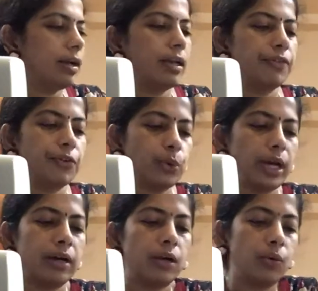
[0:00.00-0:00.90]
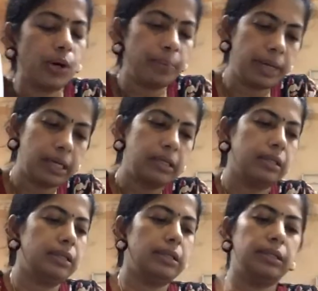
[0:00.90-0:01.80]
if you want to make
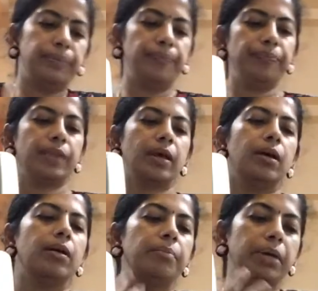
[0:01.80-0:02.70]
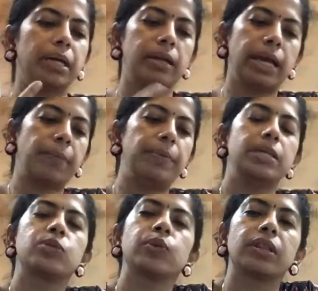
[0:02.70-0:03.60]
a bigger neck
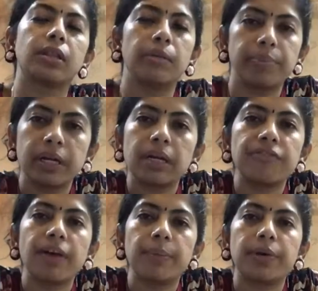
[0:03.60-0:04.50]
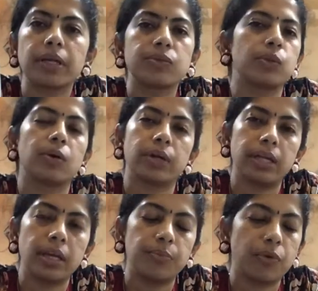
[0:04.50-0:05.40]
piece with printed fabrics without
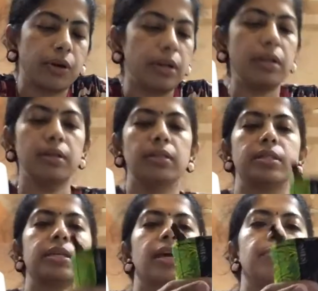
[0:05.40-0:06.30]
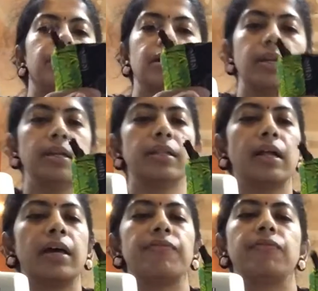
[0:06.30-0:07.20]
any embroidery, this can be done.
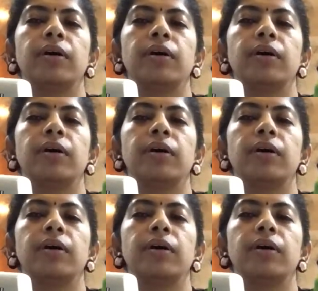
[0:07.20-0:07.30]
I've